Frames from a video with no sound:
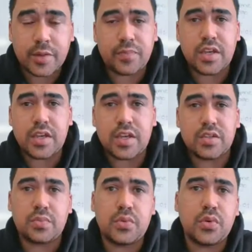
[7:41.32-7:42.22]
is
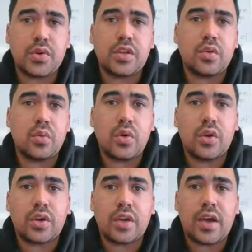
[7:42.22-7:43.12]
putting your
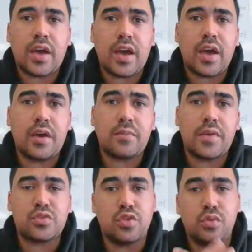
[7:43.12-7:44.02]
work as
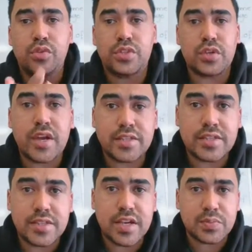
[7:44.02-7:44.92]
normal into your
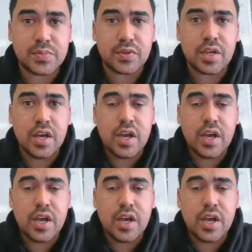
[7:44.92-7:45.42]
exercise book,